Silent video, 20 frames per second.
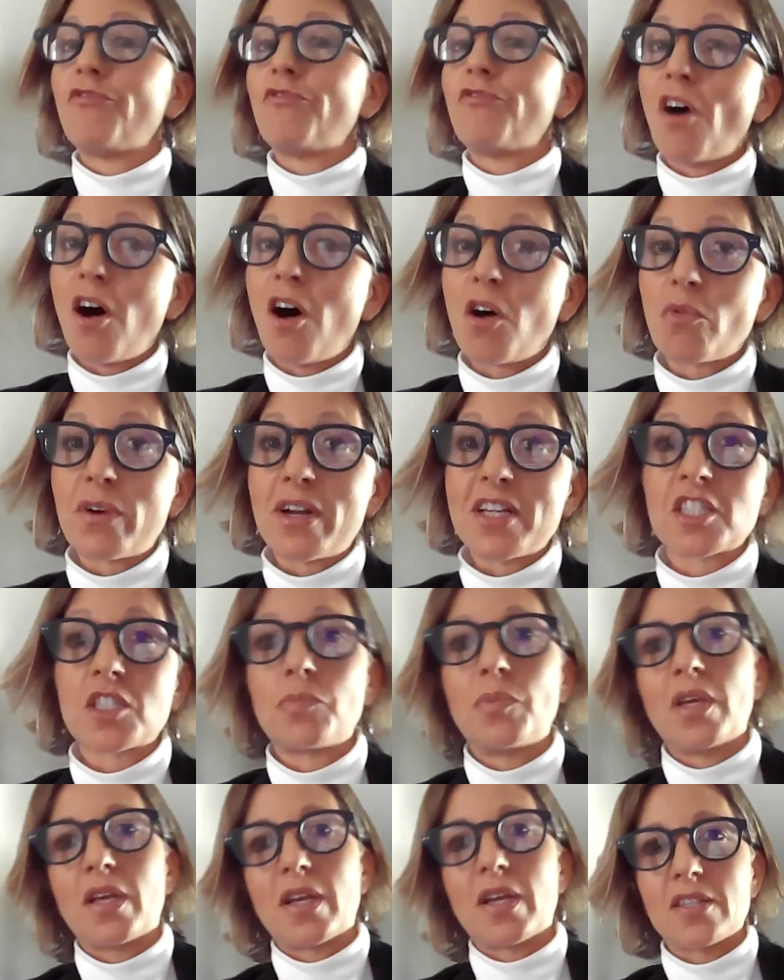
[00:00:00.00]
We're actually
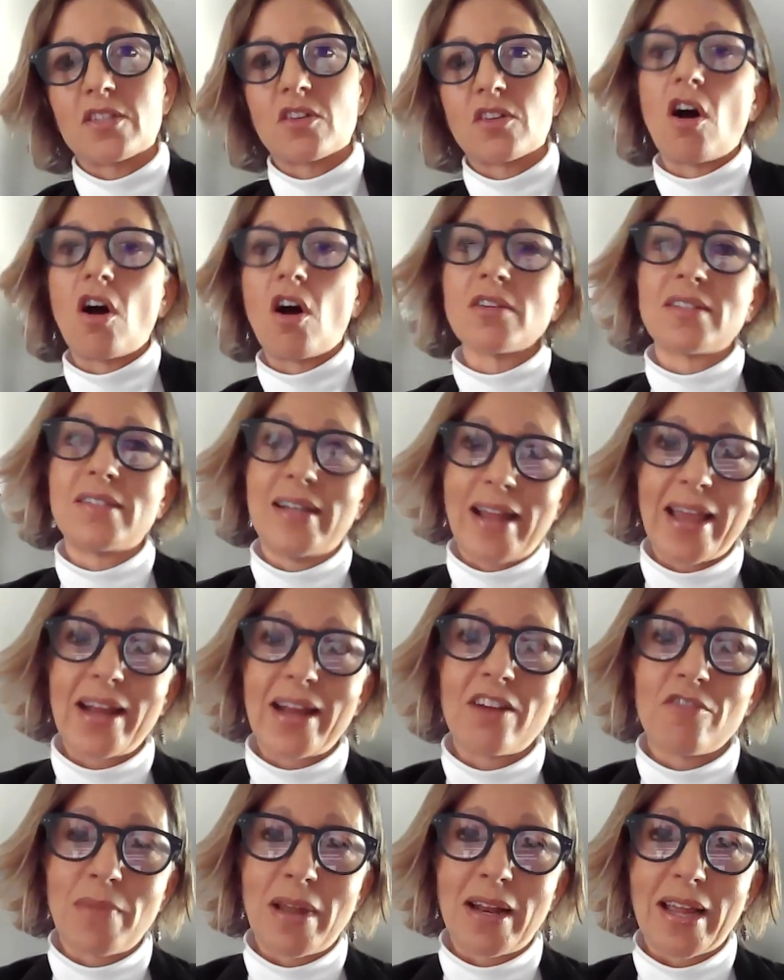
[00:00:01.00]
able to lower
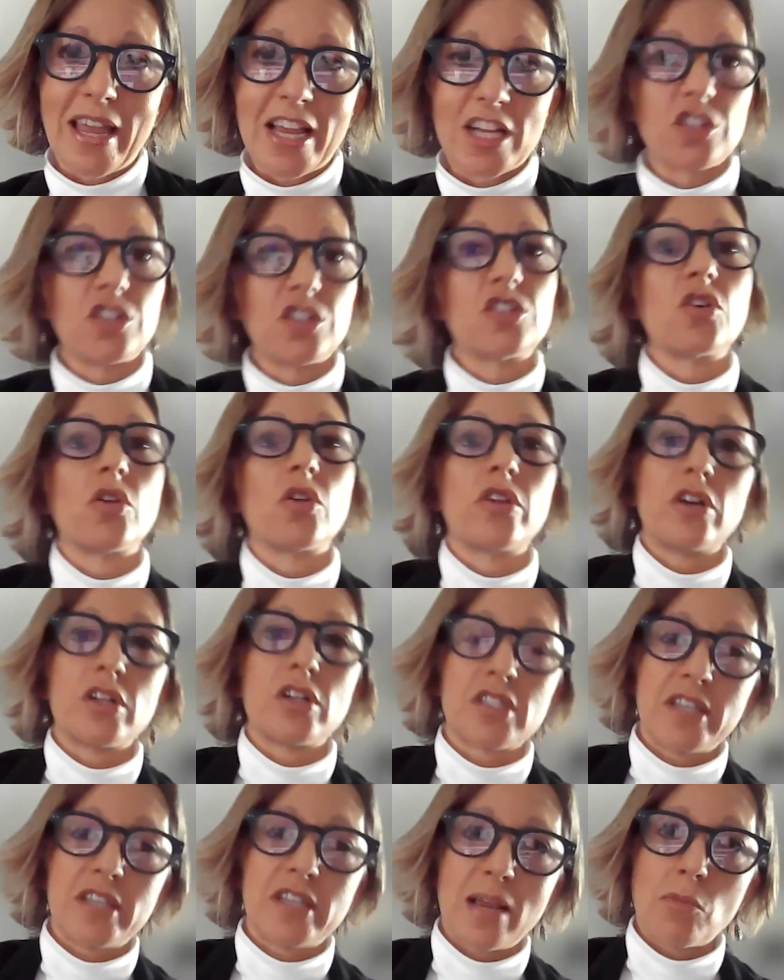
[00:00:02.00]
psychotropic medication by
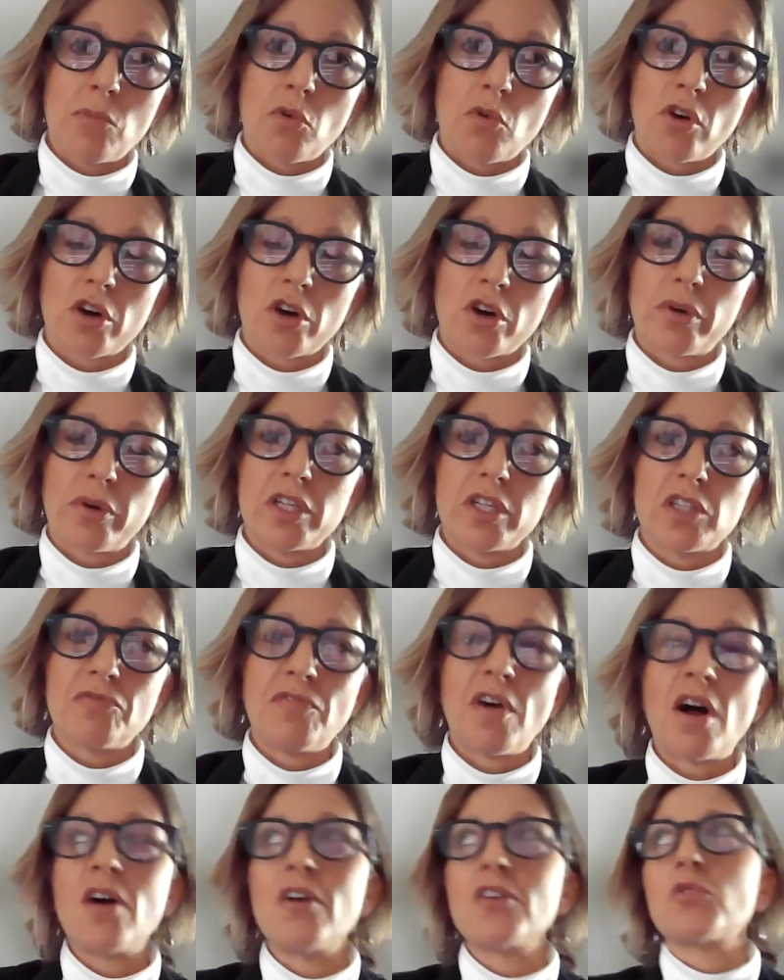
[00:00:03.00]
13%, which is
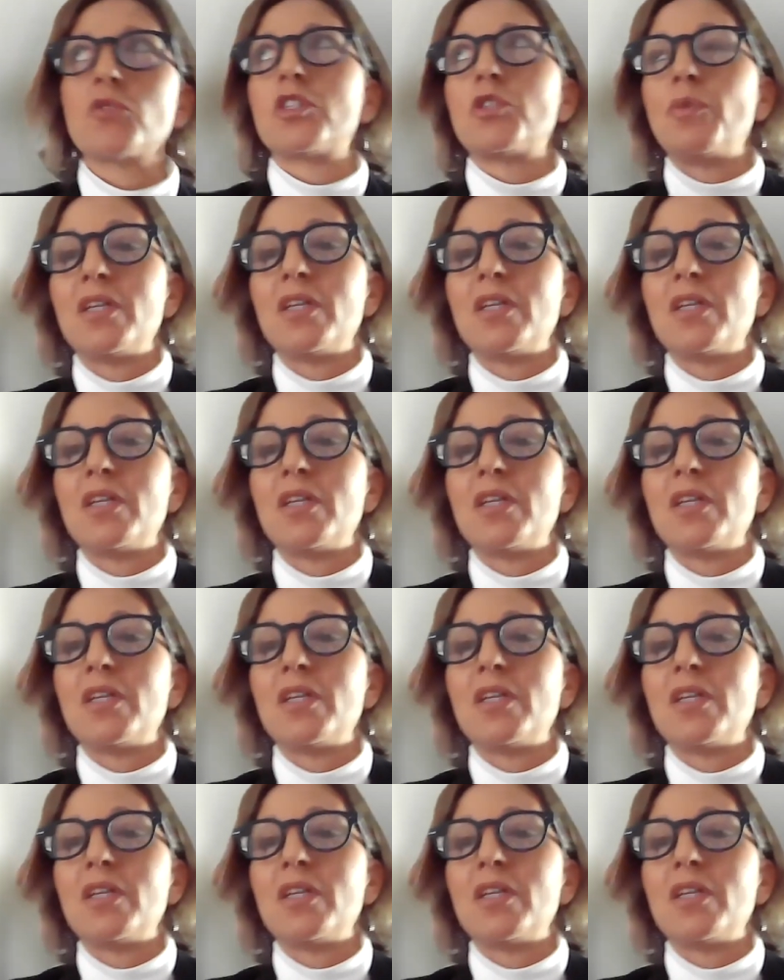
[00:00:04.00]
huge.